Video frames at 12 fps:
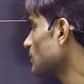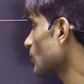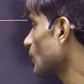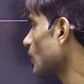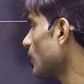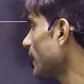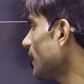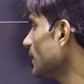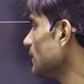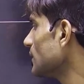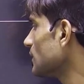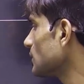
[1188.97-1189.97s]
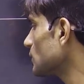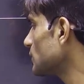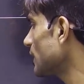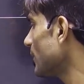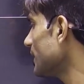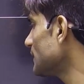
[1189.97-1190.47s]
Okay. So
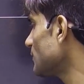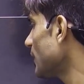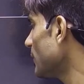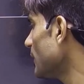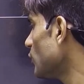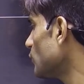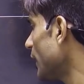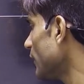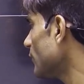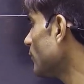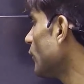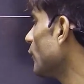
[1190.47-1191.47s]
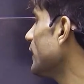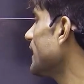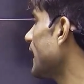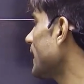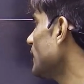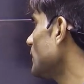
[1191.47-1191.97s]
7 square we know that the
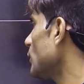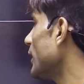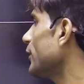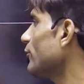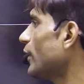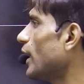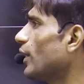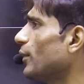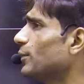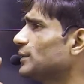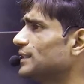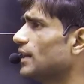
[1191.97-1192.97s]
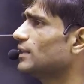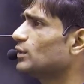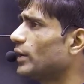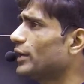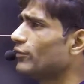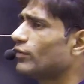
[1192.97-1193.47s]
49, 25
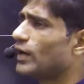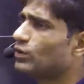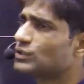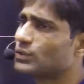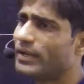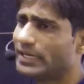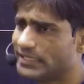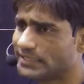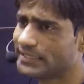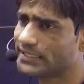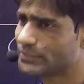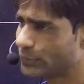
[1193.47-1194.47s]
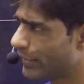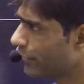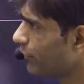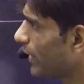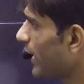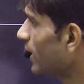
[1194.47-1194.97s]
square is
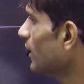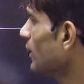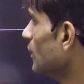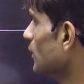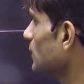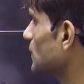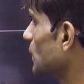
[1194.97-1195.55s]
625. So